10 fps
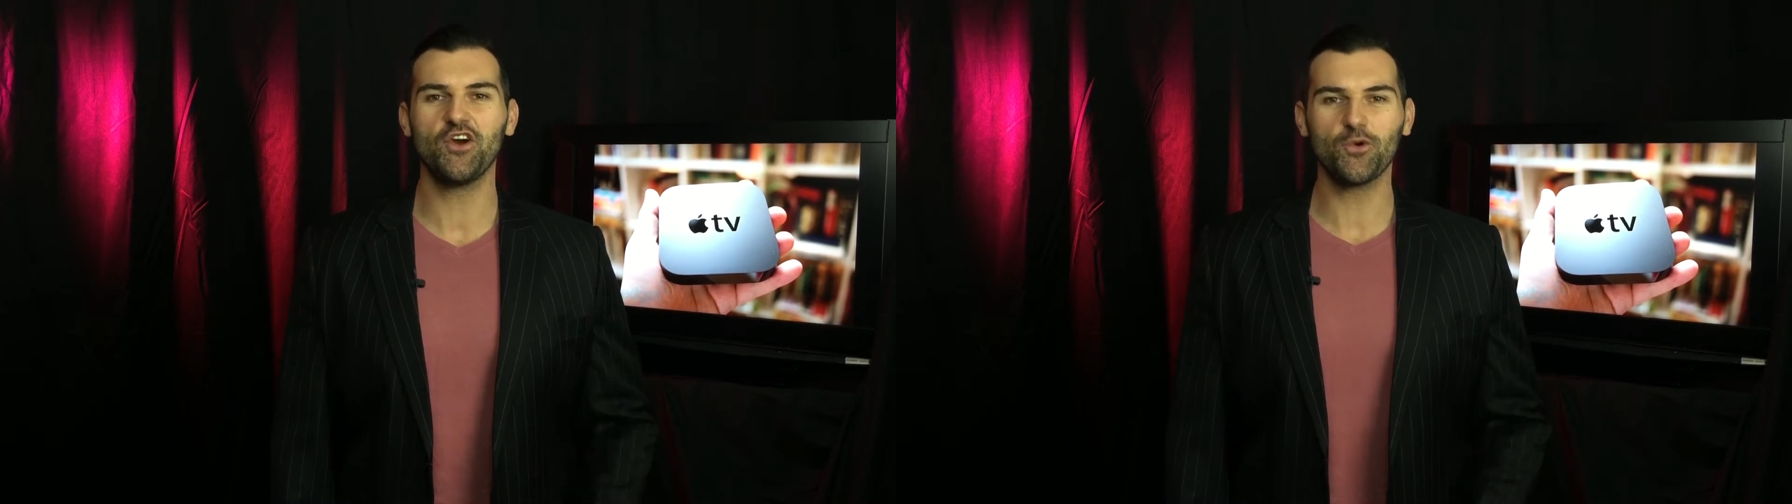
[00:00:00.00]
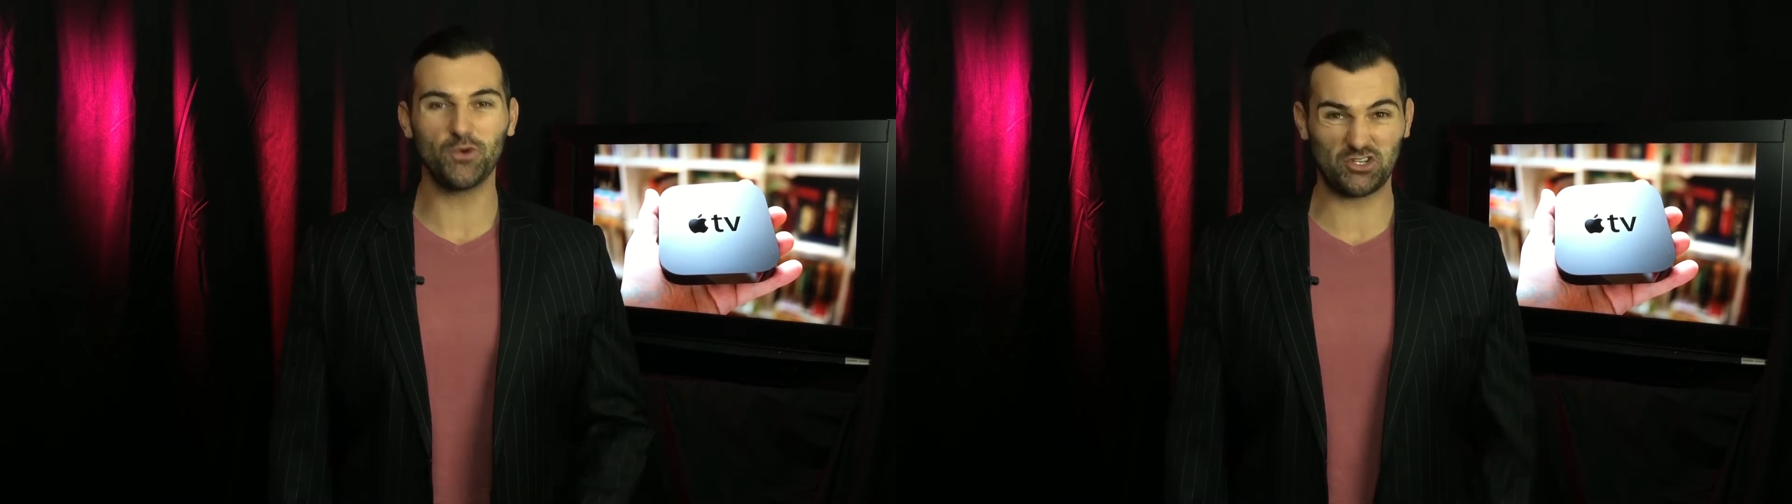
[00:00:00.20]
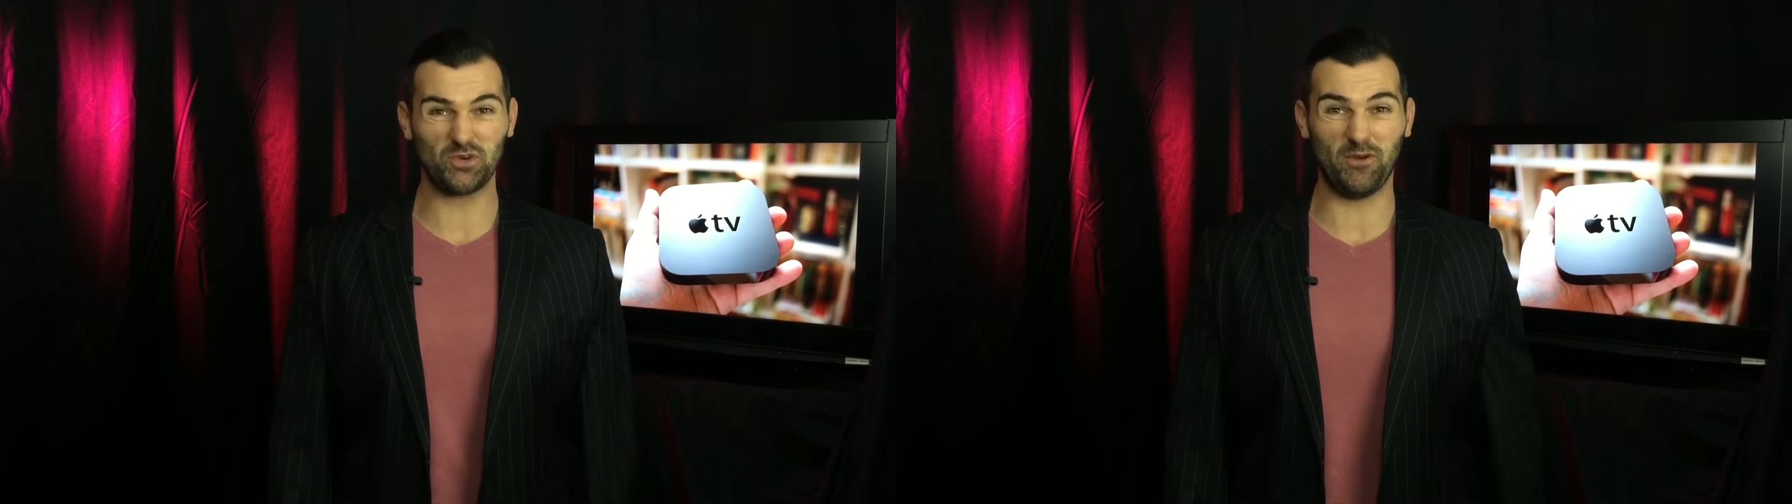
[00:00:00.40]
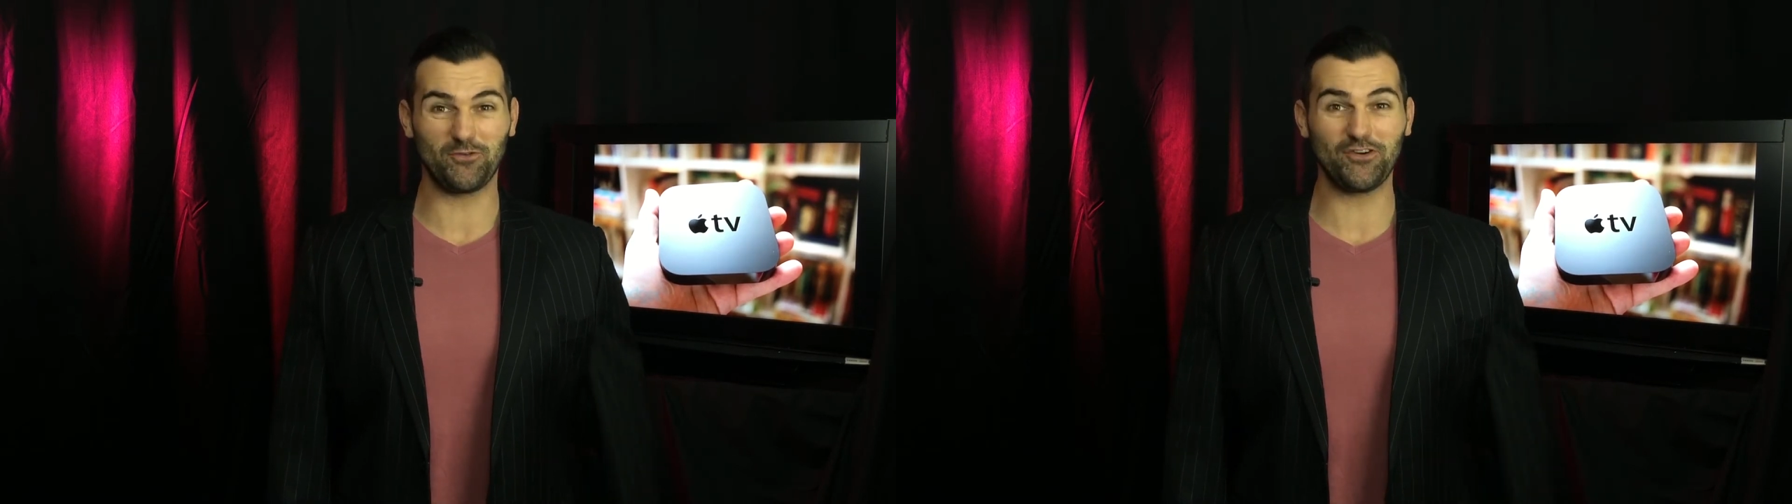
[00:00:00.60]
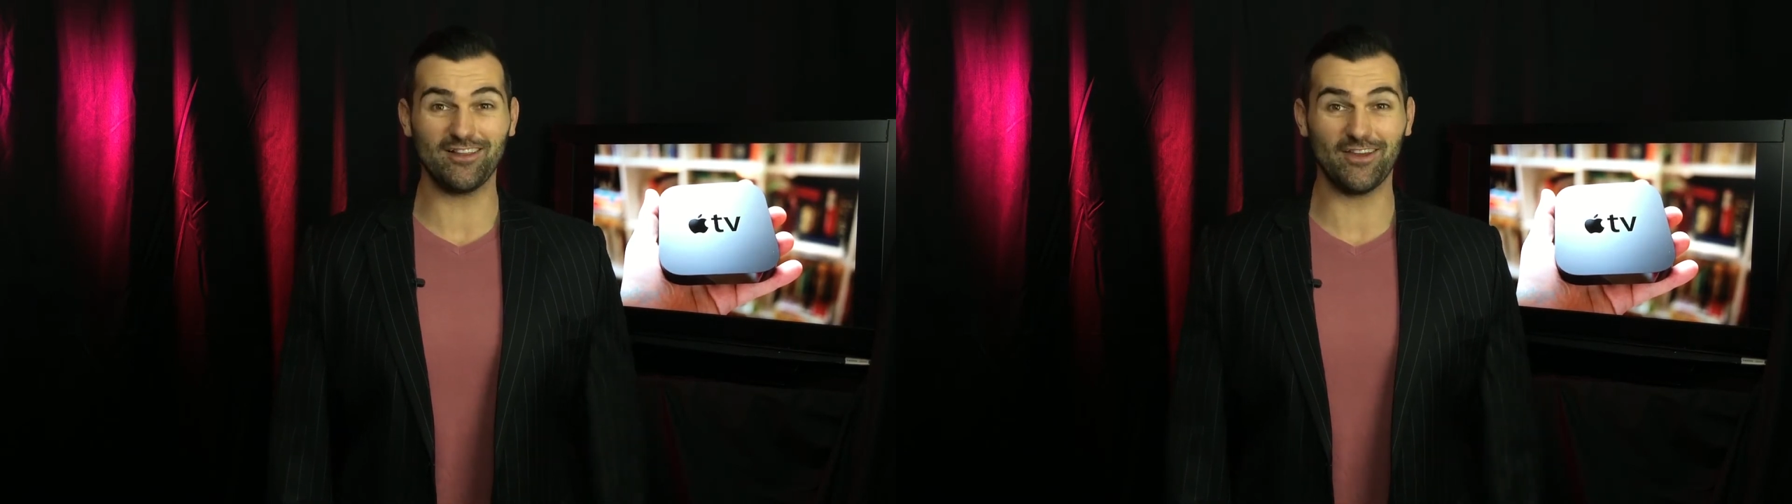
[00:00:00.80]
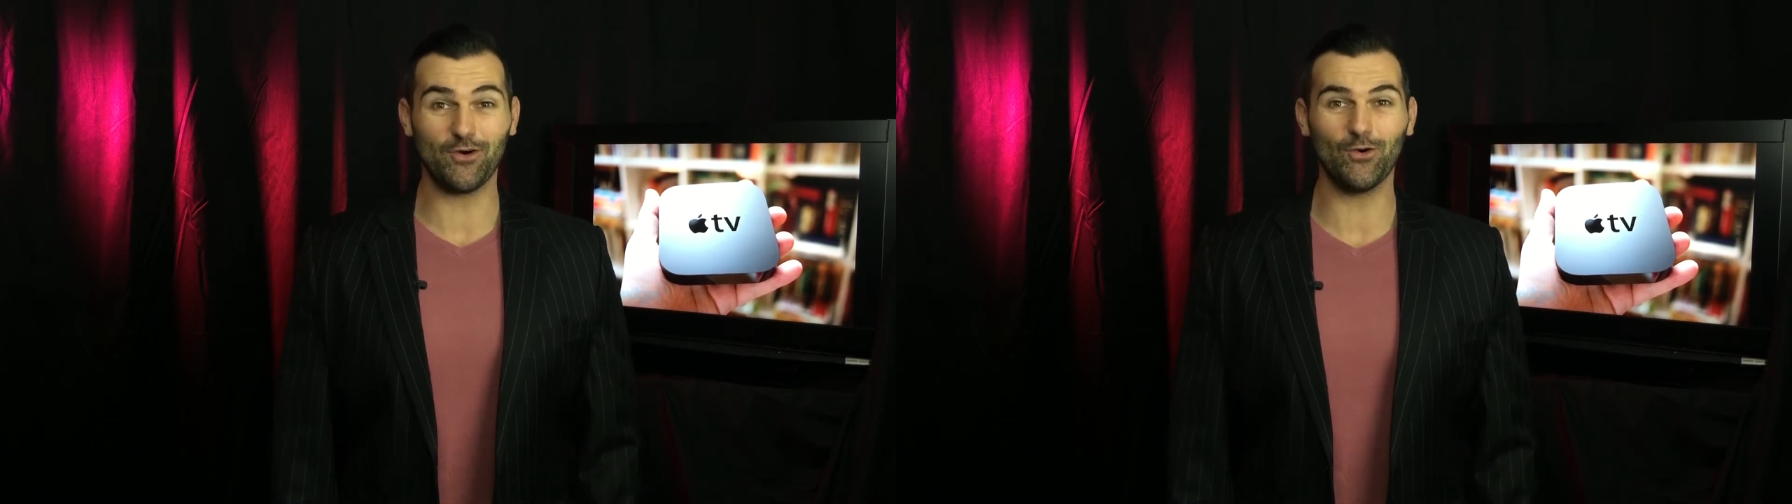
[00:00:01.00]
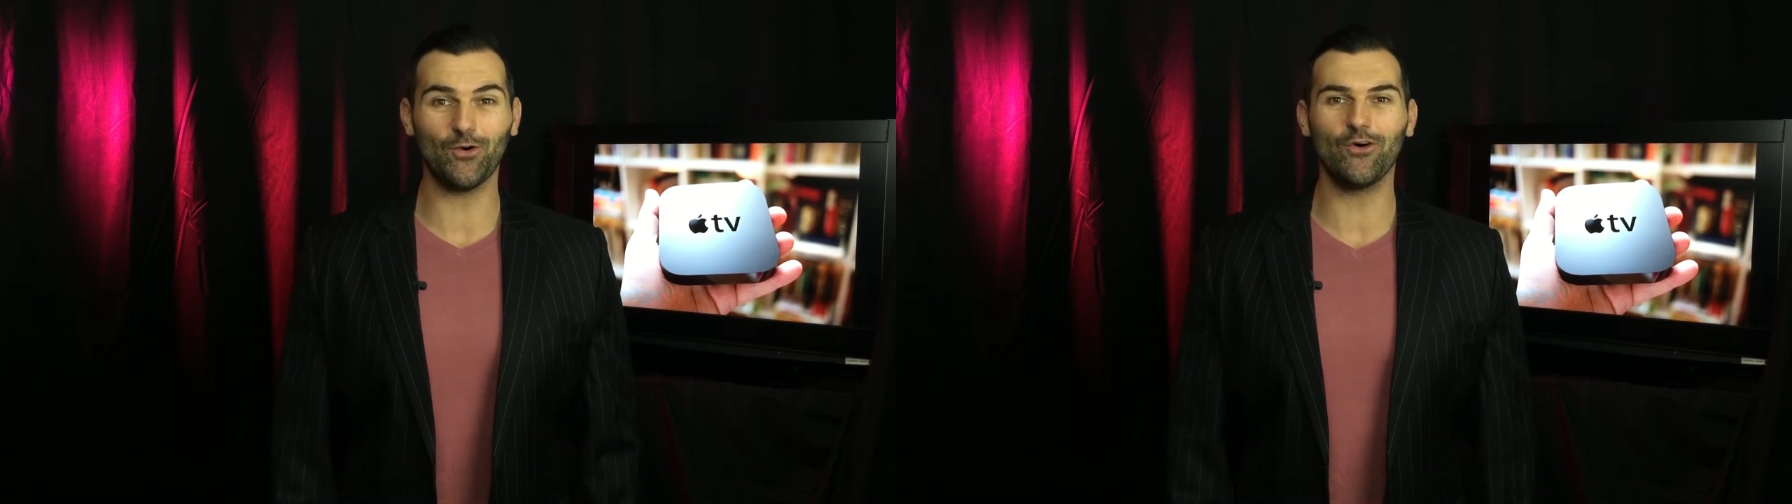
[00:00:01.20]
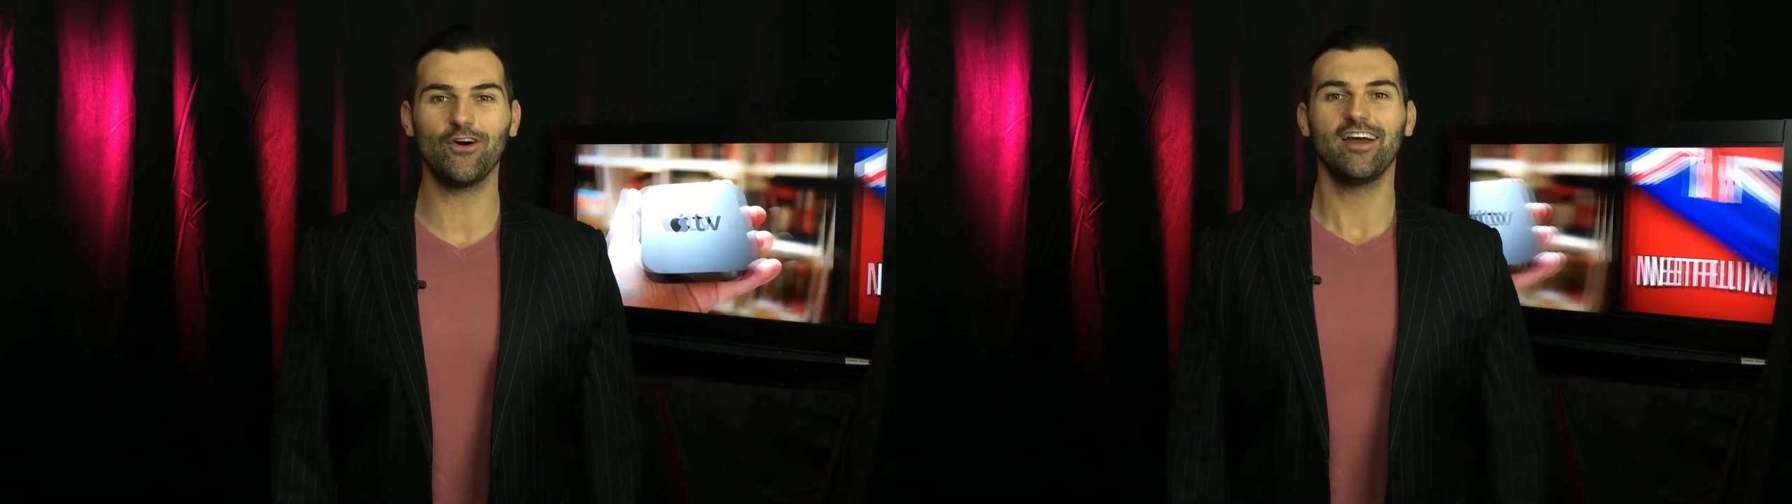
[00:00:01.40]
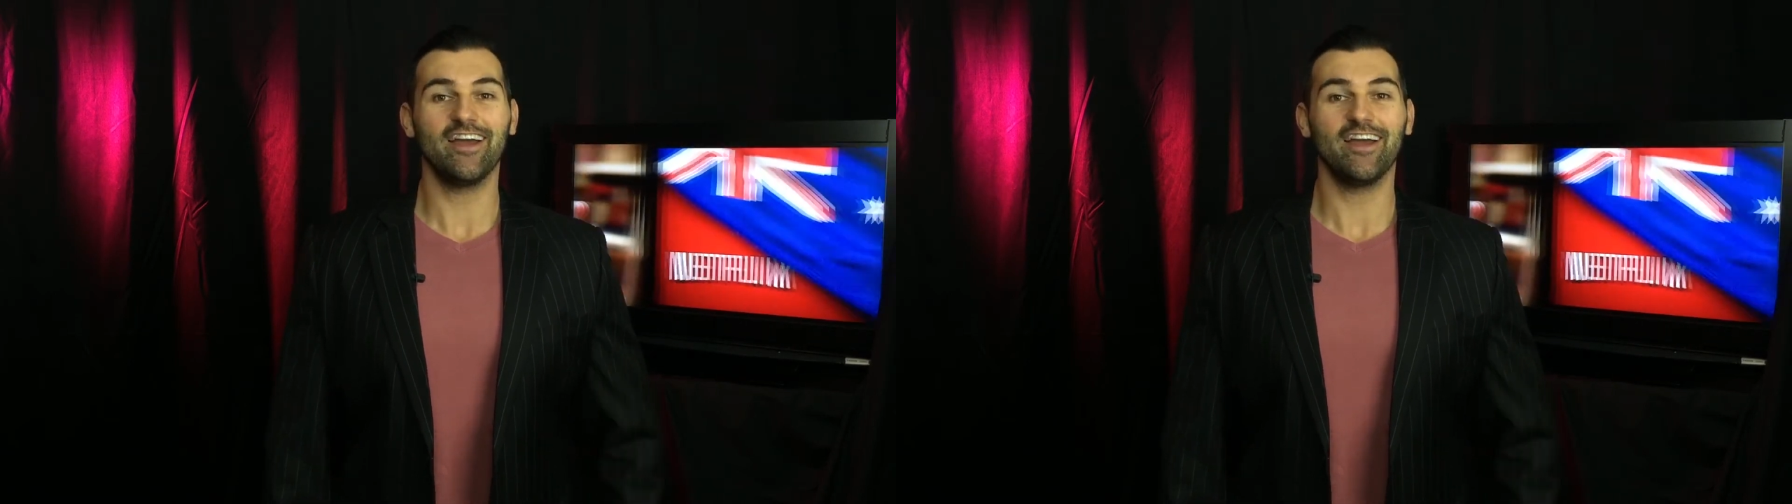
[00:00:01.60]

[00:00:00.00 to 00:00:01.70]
which should be really cool.